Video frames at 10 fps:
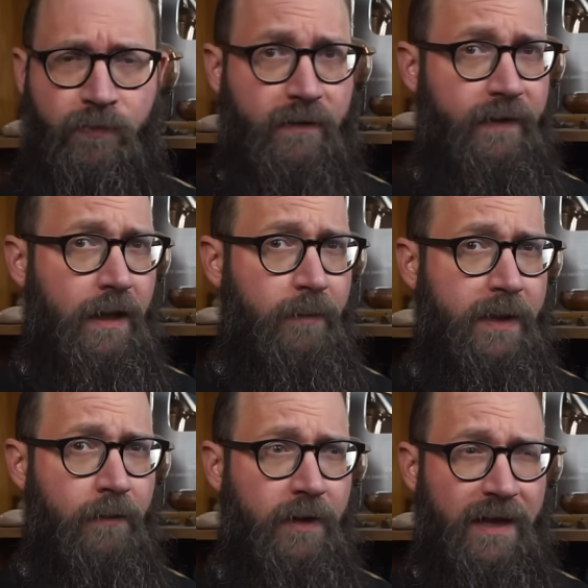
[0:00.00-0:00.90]

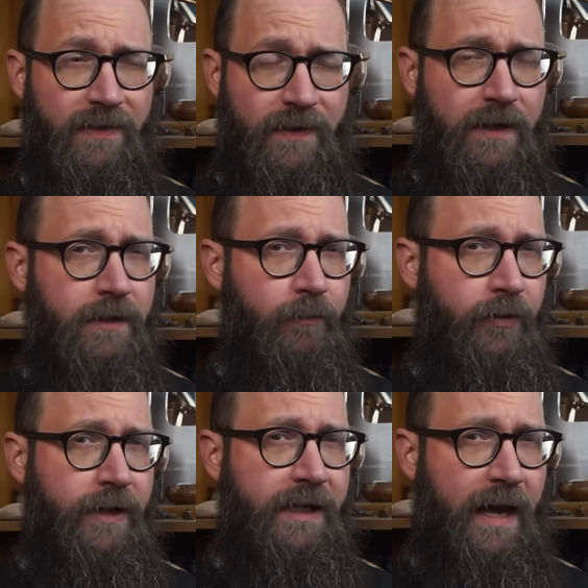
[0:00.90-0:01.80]
developing what I think is a
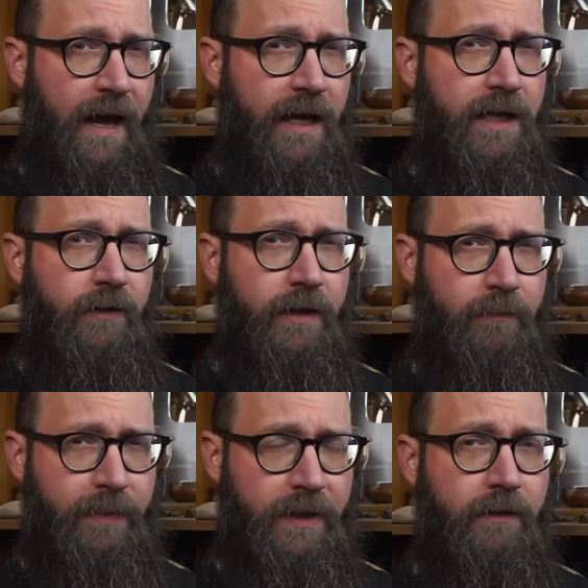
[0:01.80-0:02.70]
pretty
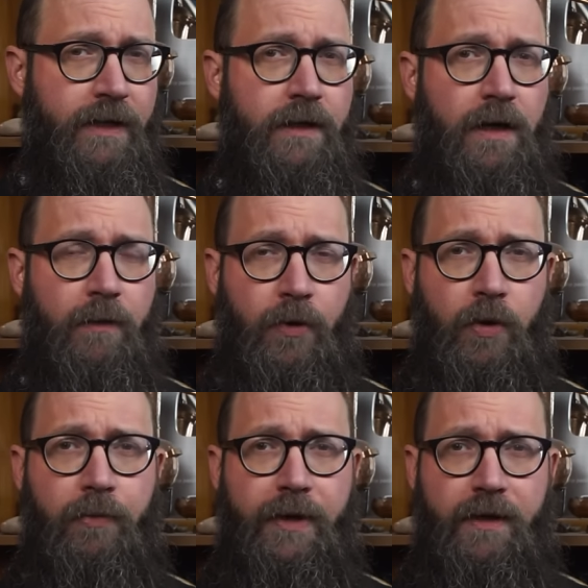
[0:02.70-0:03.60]
accurate period
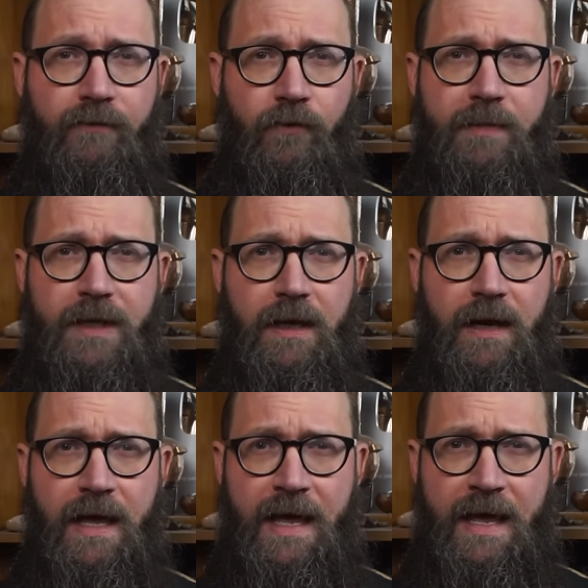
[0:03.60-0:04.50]
appropriate formula,